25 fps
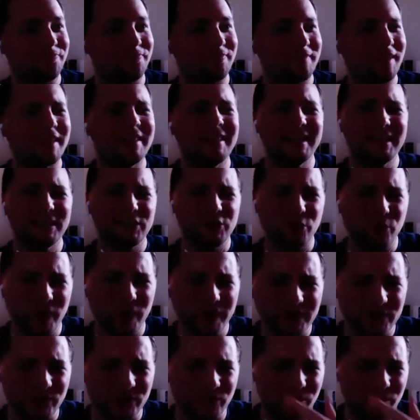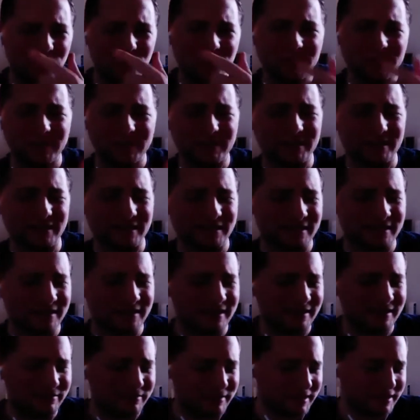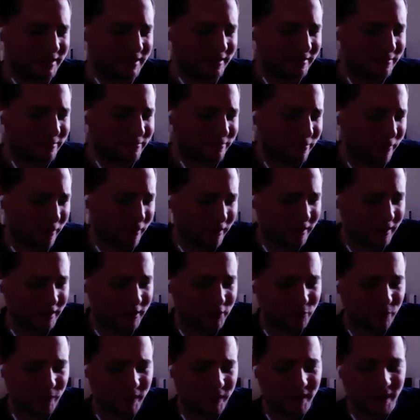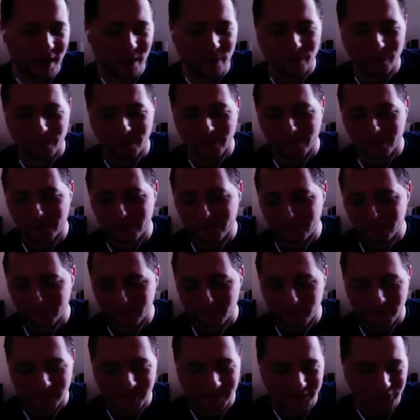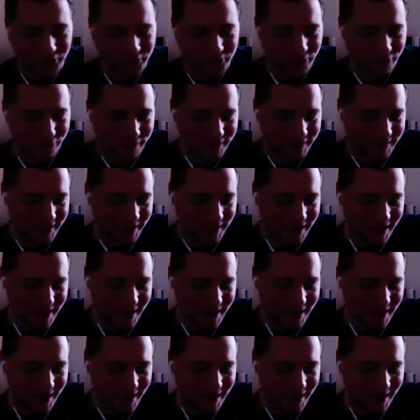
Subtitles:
I think Twit, or was it? It was a part of the Twit network. It was one of his shows,